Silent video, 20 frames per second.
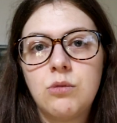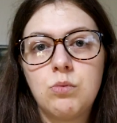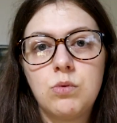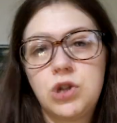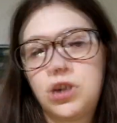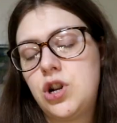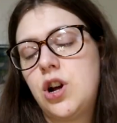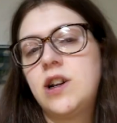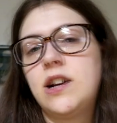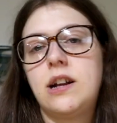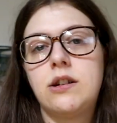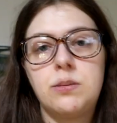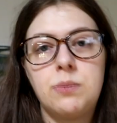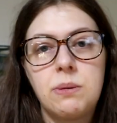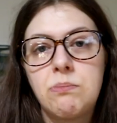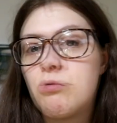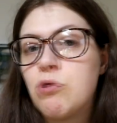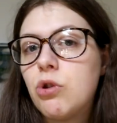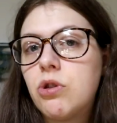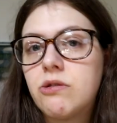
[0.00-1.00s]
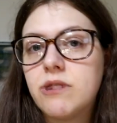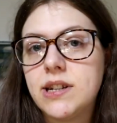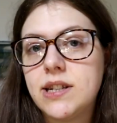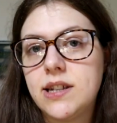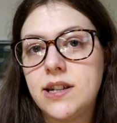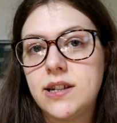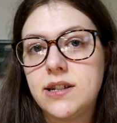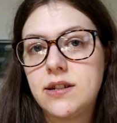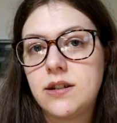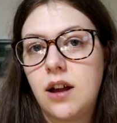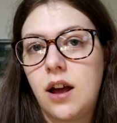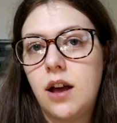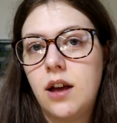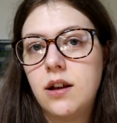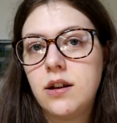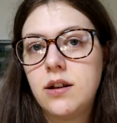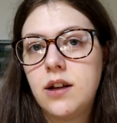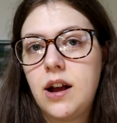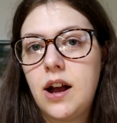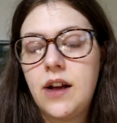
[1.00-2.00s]
which turned out to be brother and sister,
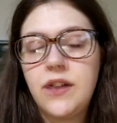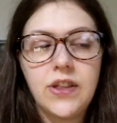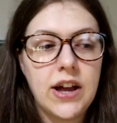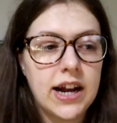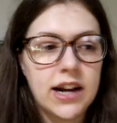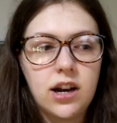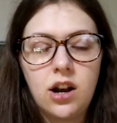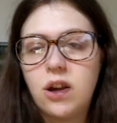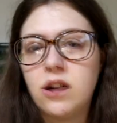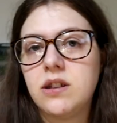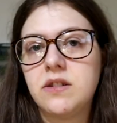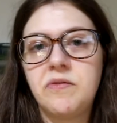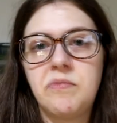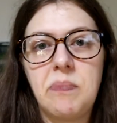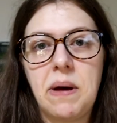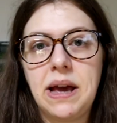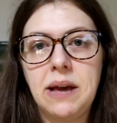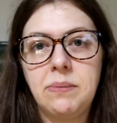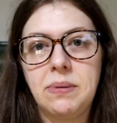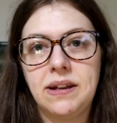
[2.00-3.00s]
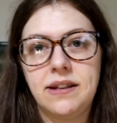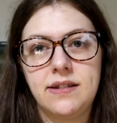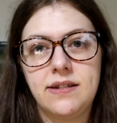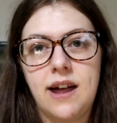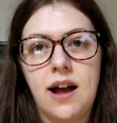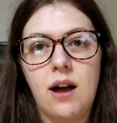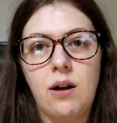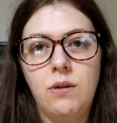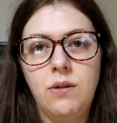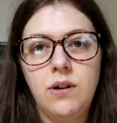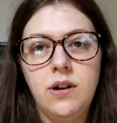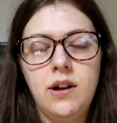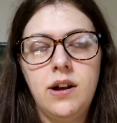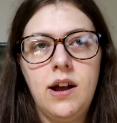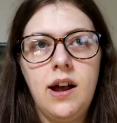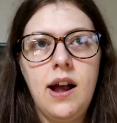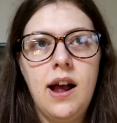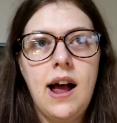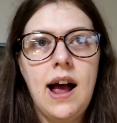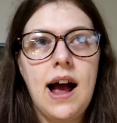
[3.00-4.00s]
and they had loads of babies now.
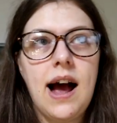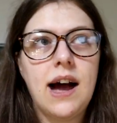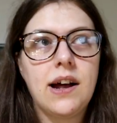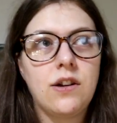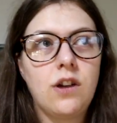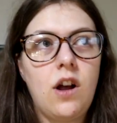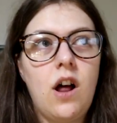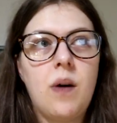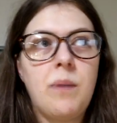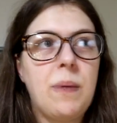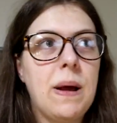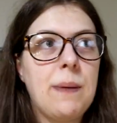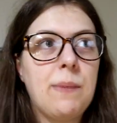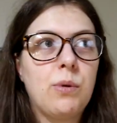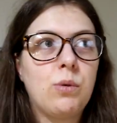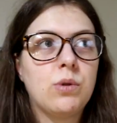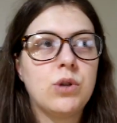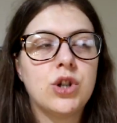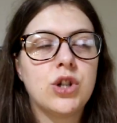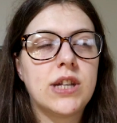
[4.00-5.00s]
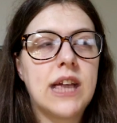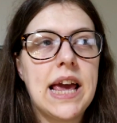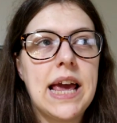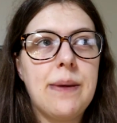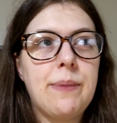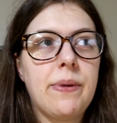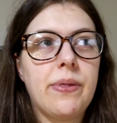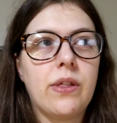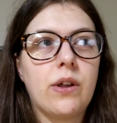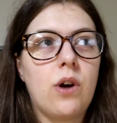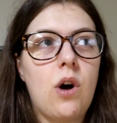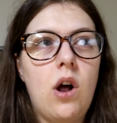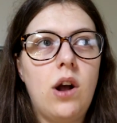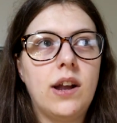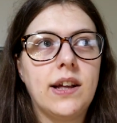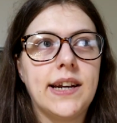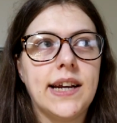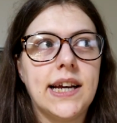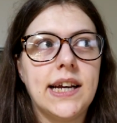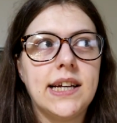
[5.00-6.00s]
And a lot of people were just keeping the
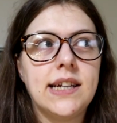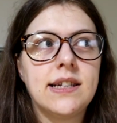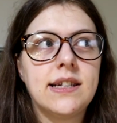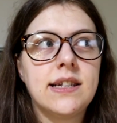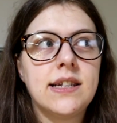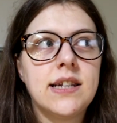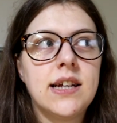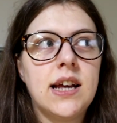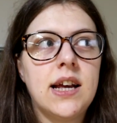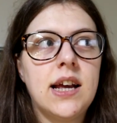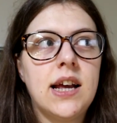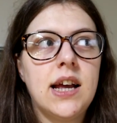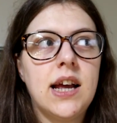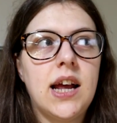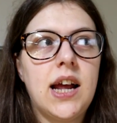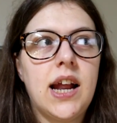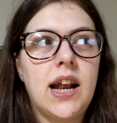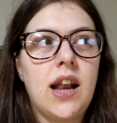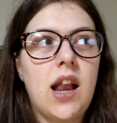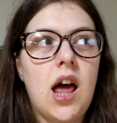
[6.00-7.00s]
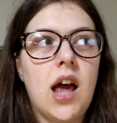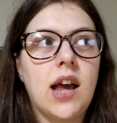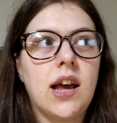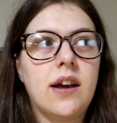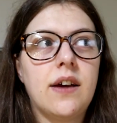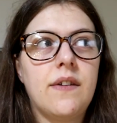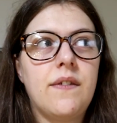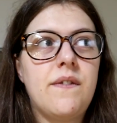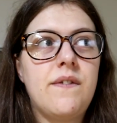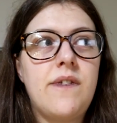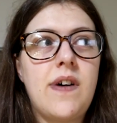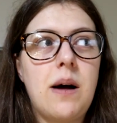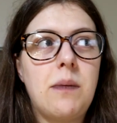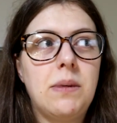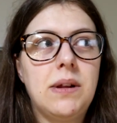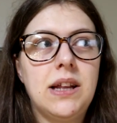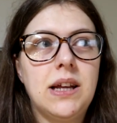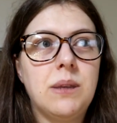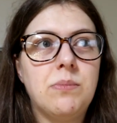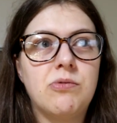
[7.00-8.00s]
colonies in like
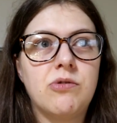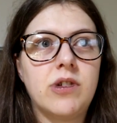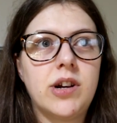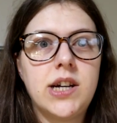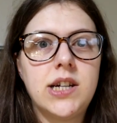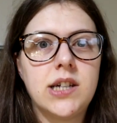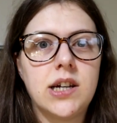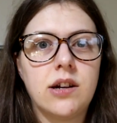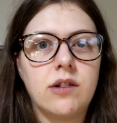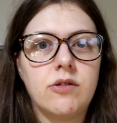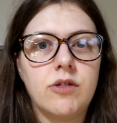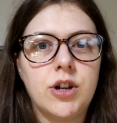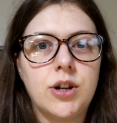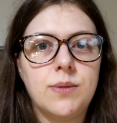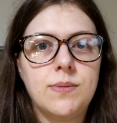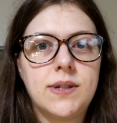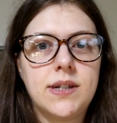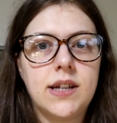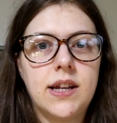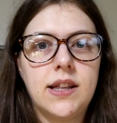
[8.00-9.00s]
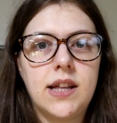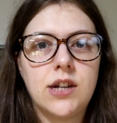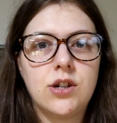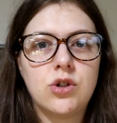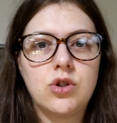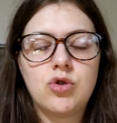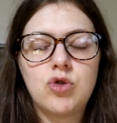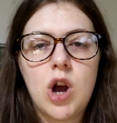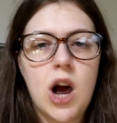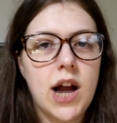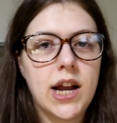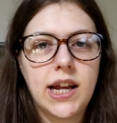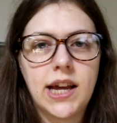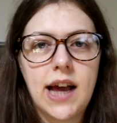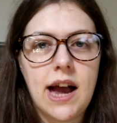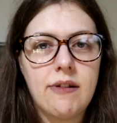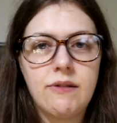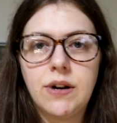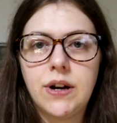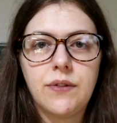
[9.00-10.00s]
family breeding groups and then just trying to
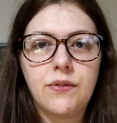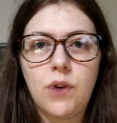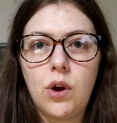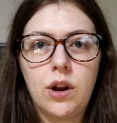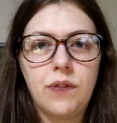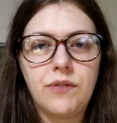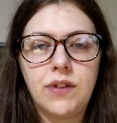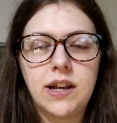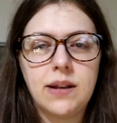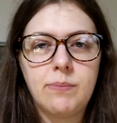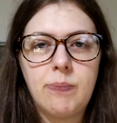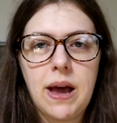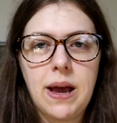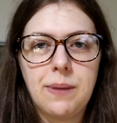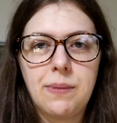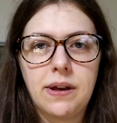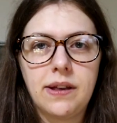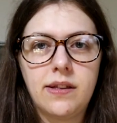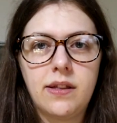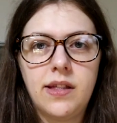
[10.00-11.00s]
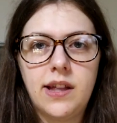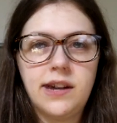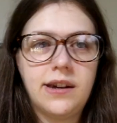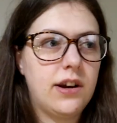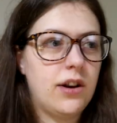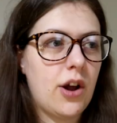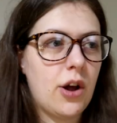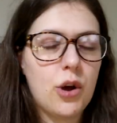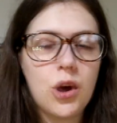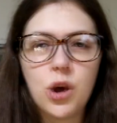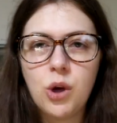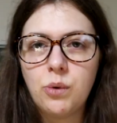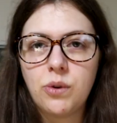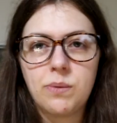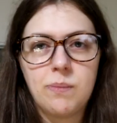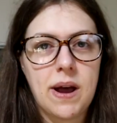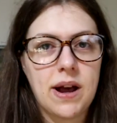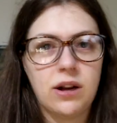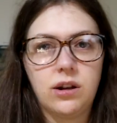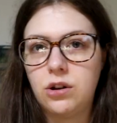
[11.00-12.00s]
get rid of all of these babies and they didn't know who
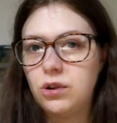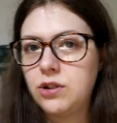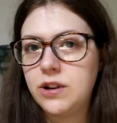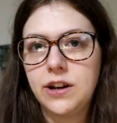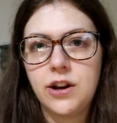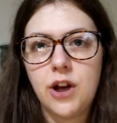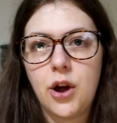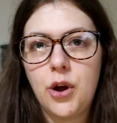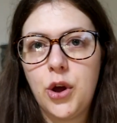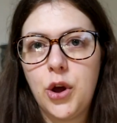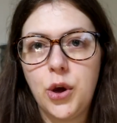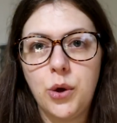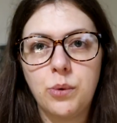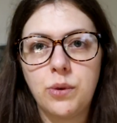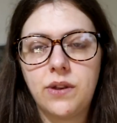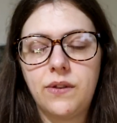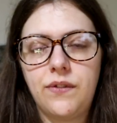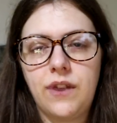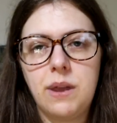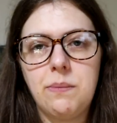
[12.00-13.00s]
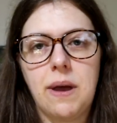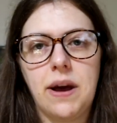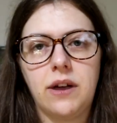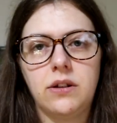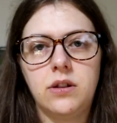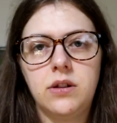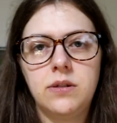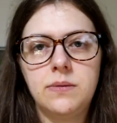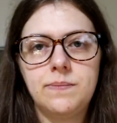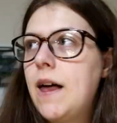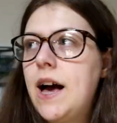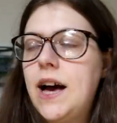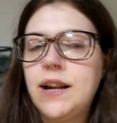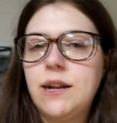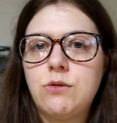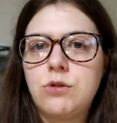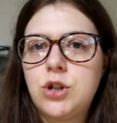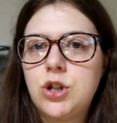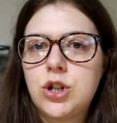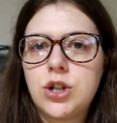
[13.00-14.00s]
was male or didn't know who was female. And
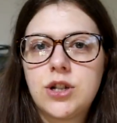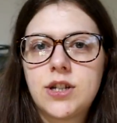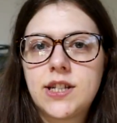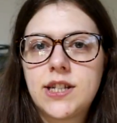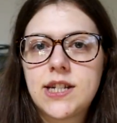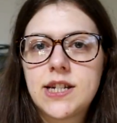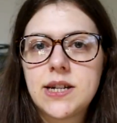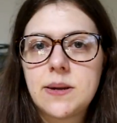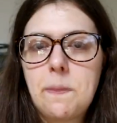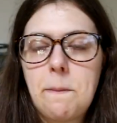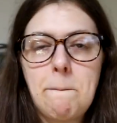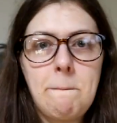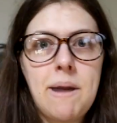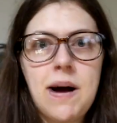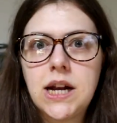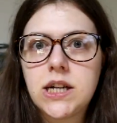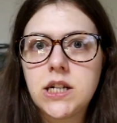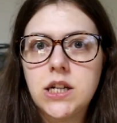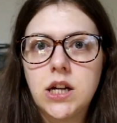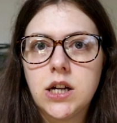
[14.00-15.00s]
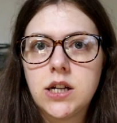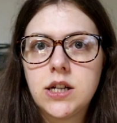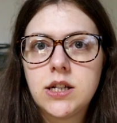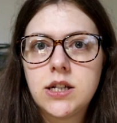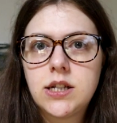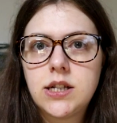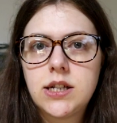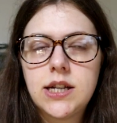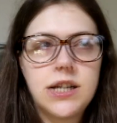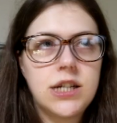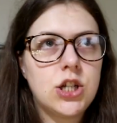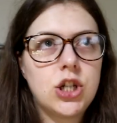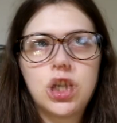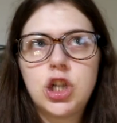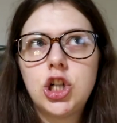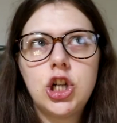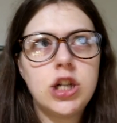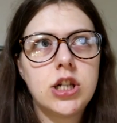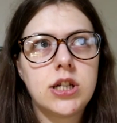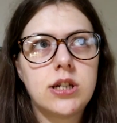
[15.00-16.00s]
it was just madness. It's
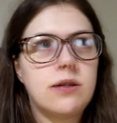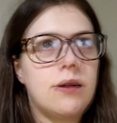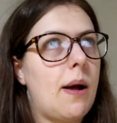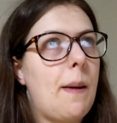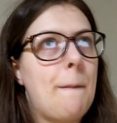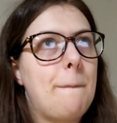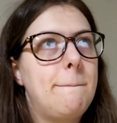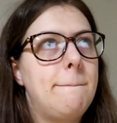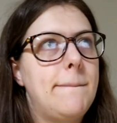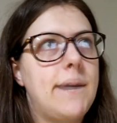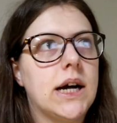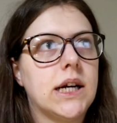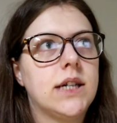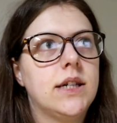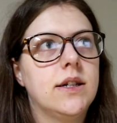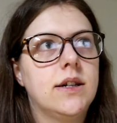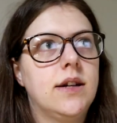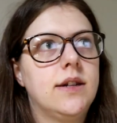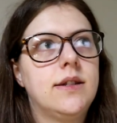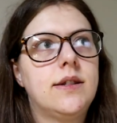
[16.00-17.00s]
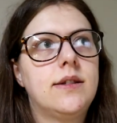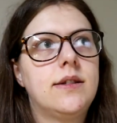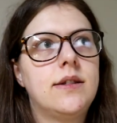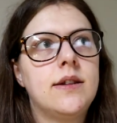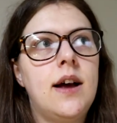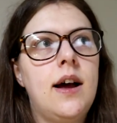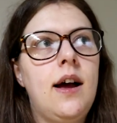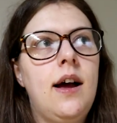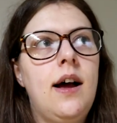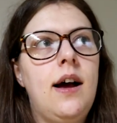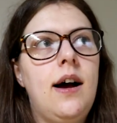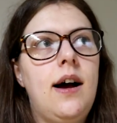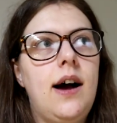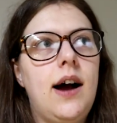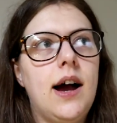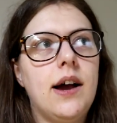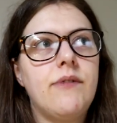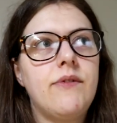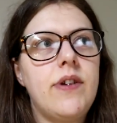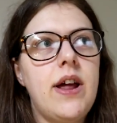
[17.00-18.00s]
just madness.
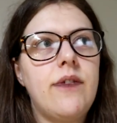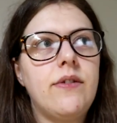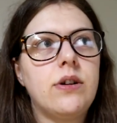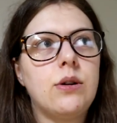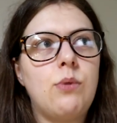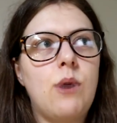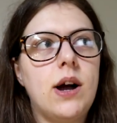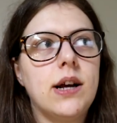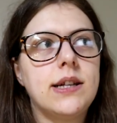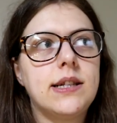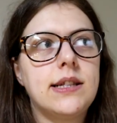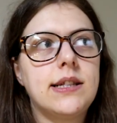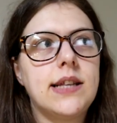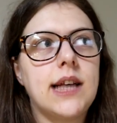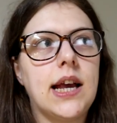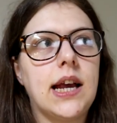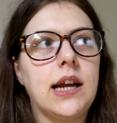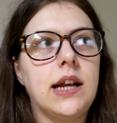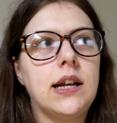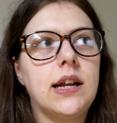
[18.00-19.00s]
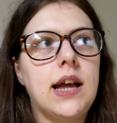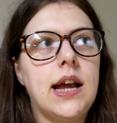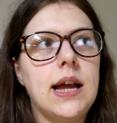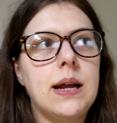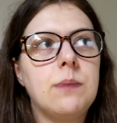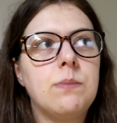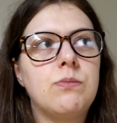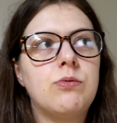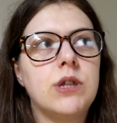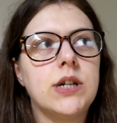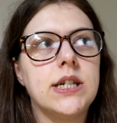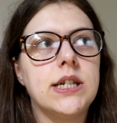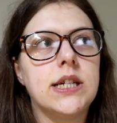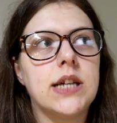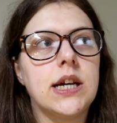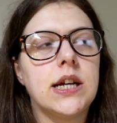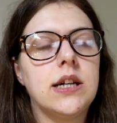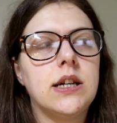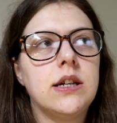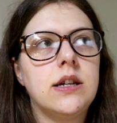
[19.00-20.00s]
I've never quite seen
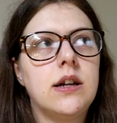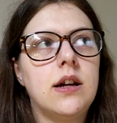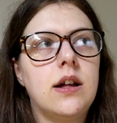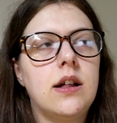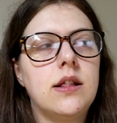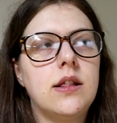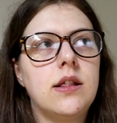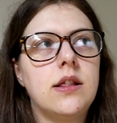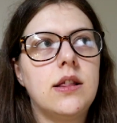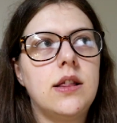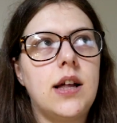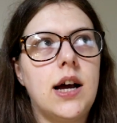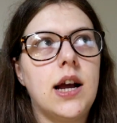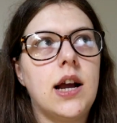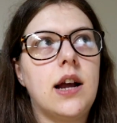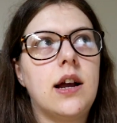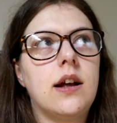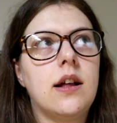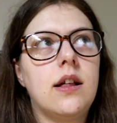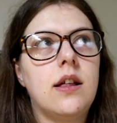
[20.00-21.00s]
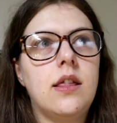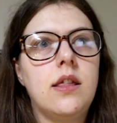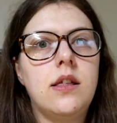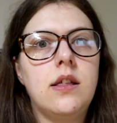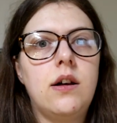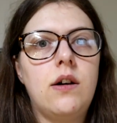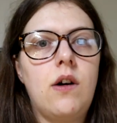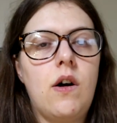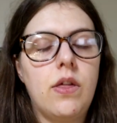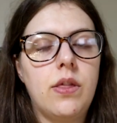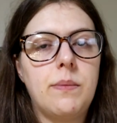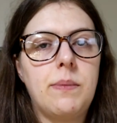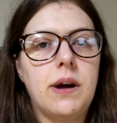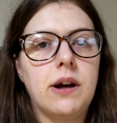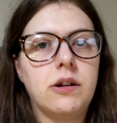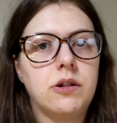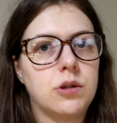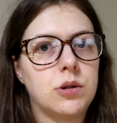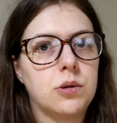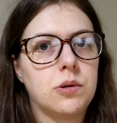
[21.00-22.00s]
inbreeding like on the
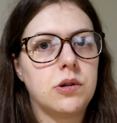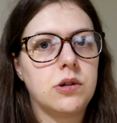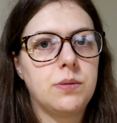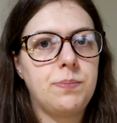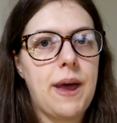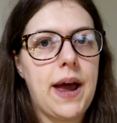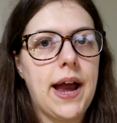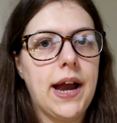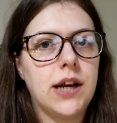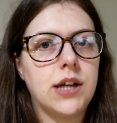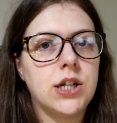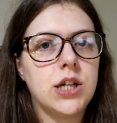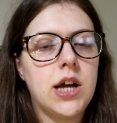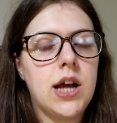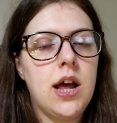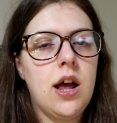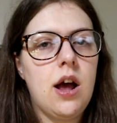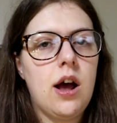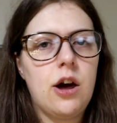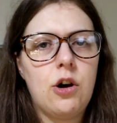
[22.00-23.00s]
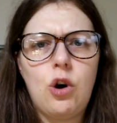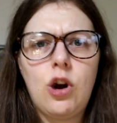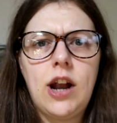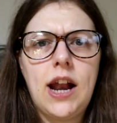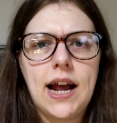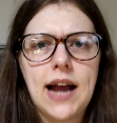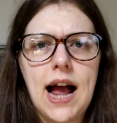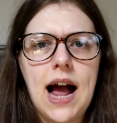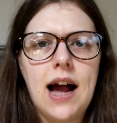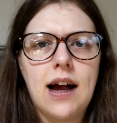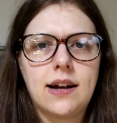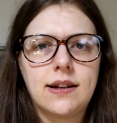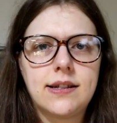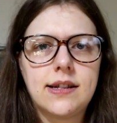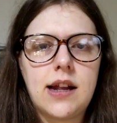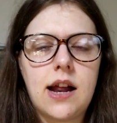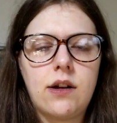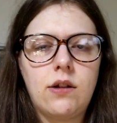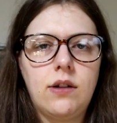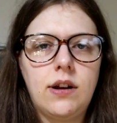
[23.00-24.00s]
microsquirrels page or like
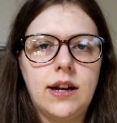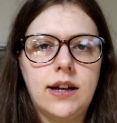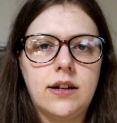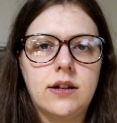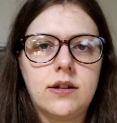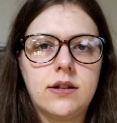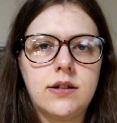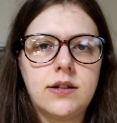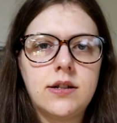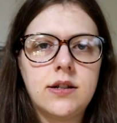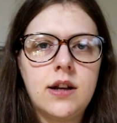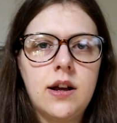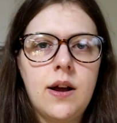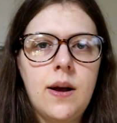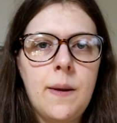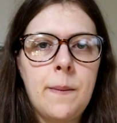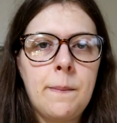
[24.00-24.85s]
accidental litters